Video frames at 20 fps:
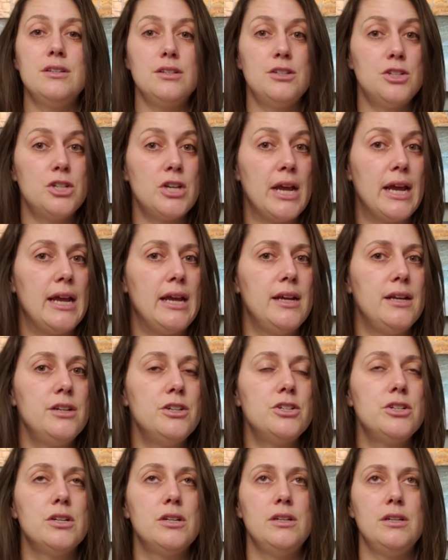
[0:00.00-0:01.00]

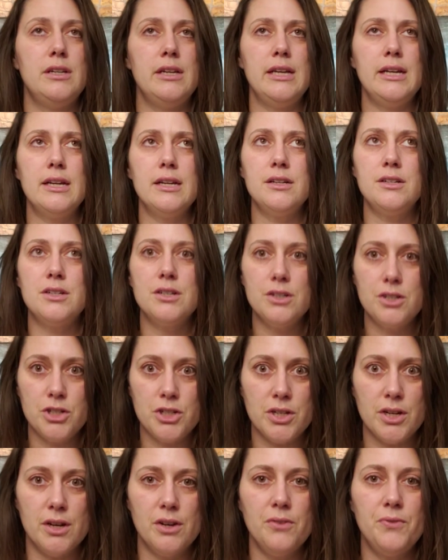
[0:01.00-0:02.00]
change, needed to
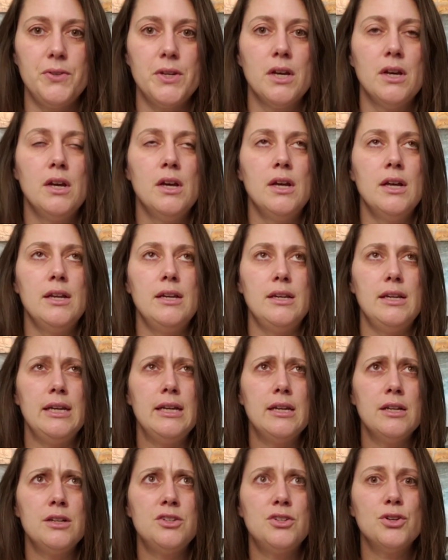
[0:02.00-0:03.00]
shift,
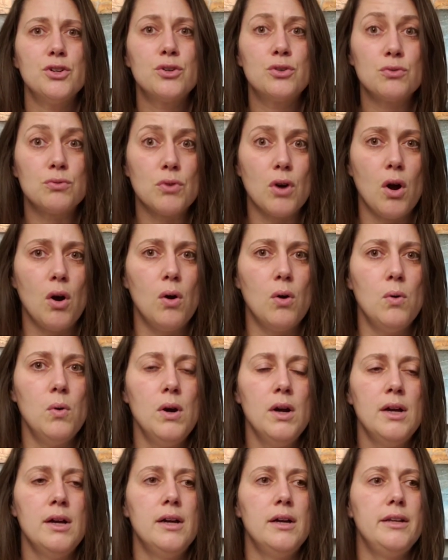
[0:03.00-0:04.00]
needed to grow,
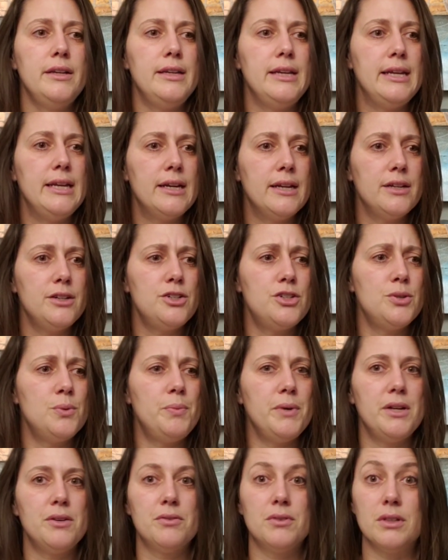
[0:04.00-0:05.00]
needed to
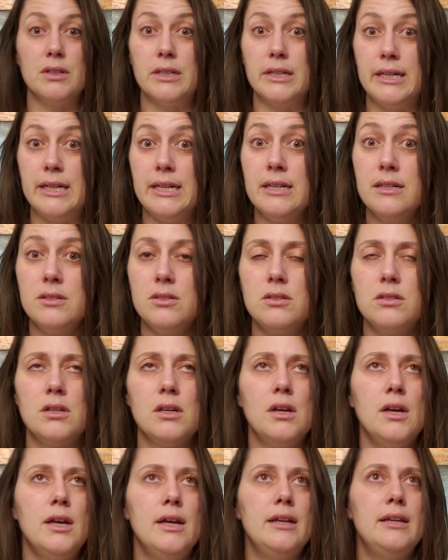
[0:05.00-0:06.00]
be released,
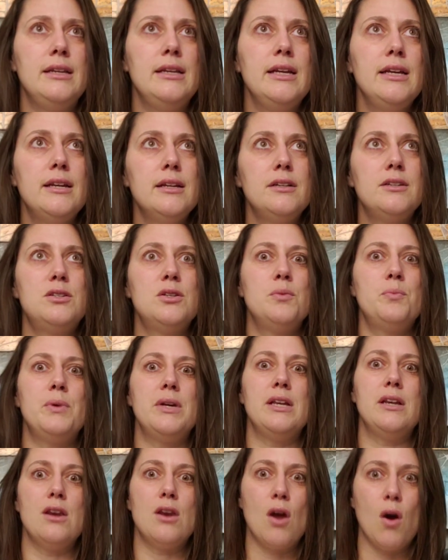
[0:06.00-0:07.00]
needed to
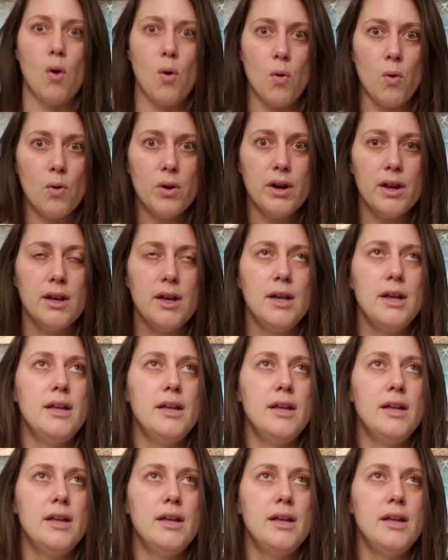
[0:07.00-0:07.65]
be known.